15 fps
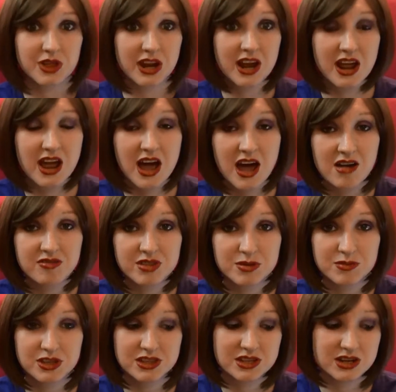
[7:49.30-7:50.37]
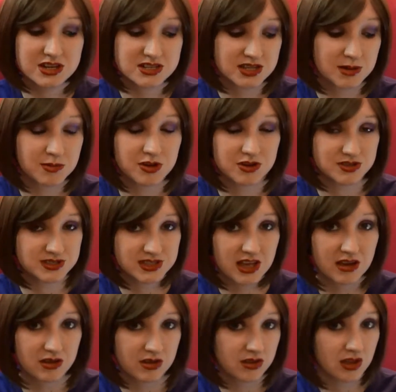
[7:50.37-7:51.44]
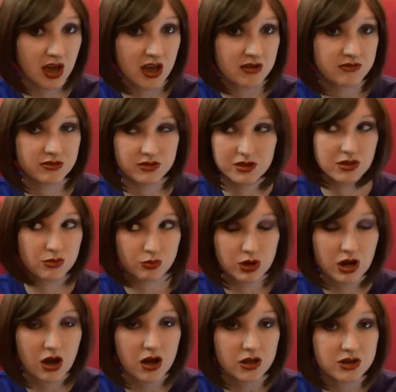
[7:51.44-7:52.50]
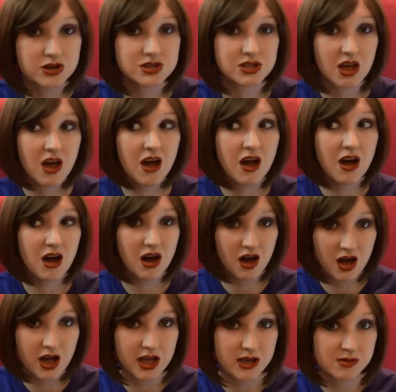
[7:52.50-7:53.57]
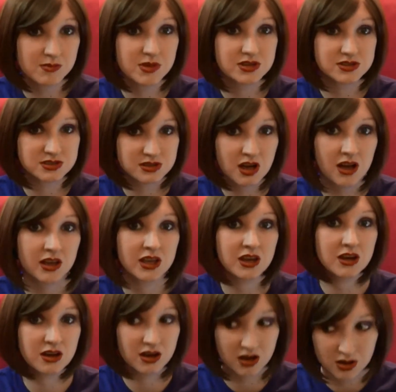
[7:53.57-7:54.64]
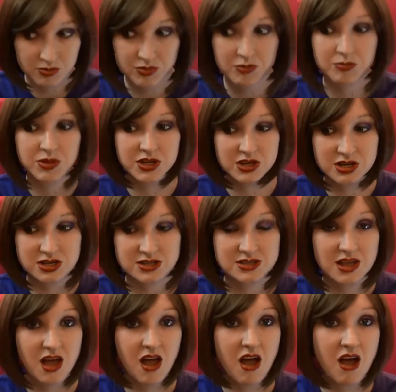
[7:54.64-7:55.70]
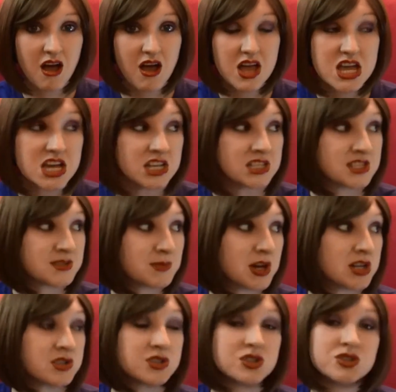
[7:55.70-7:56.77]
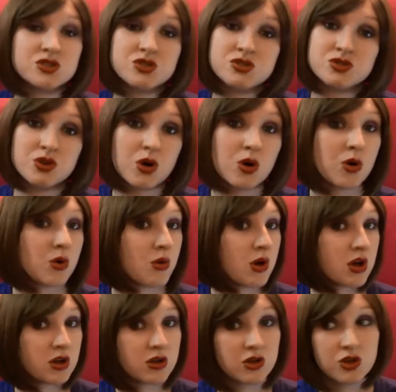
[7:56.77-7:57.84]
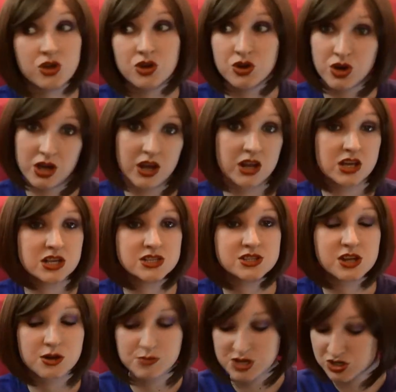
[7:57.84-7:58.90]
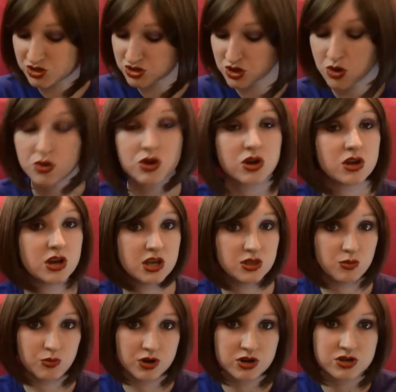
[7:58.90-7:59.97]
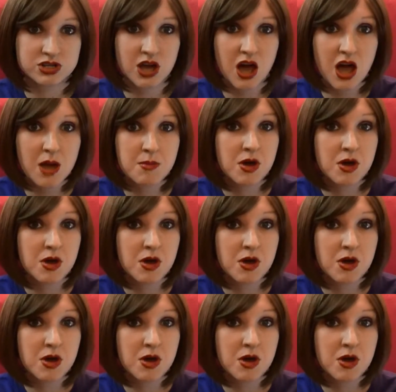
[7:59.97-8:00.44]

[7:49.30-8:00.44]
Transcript: that I have them. Like the next time they're on sale online for like $3, I am stocking up because it smells so good. It's going to be so good in the wintertime